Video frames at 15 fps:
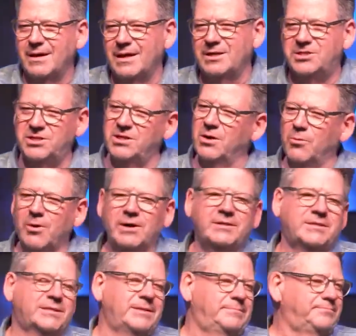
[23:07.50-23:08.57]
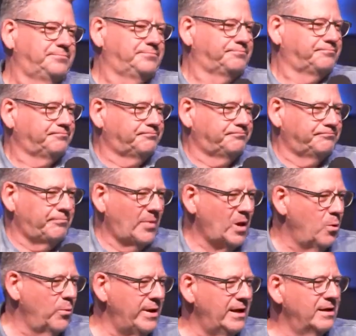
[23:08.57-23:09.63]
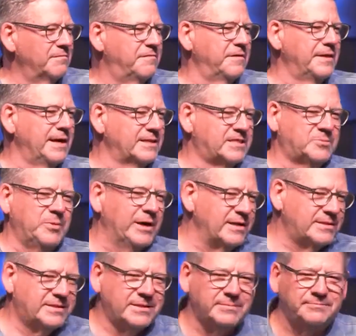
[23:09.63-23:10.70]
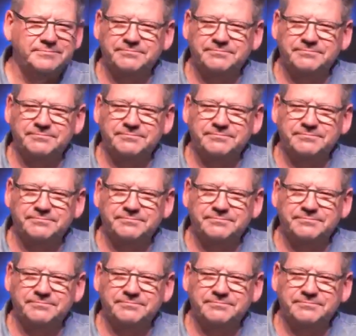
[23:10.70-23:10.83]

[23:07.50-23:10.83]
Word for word: And you know what? We live in that space.